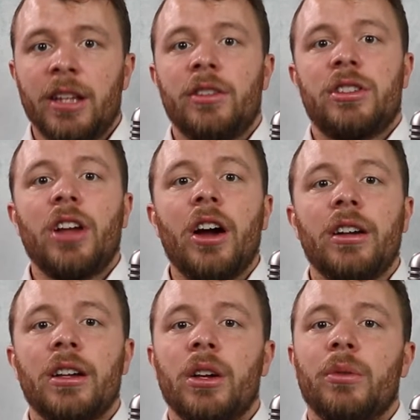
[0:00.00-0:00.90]
To
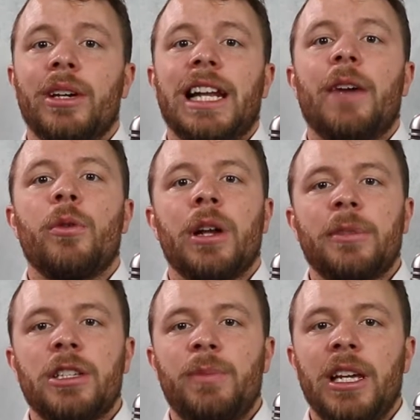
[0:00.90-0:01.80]
start, we'll get everyone up
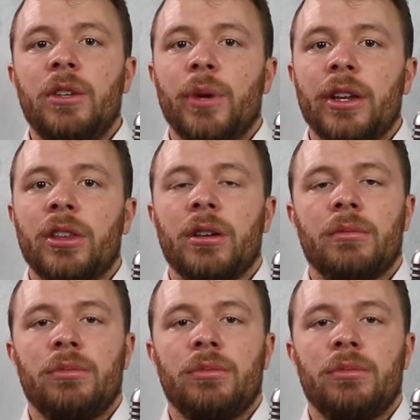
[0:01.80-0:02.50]
to speed with